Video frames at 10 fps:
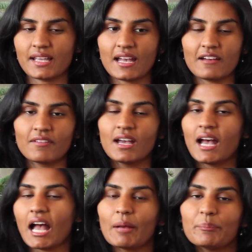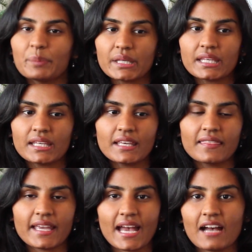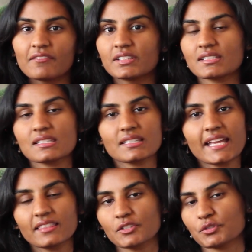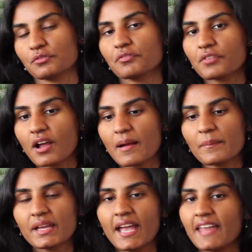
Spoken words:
they have a bee, they have the state that you're from.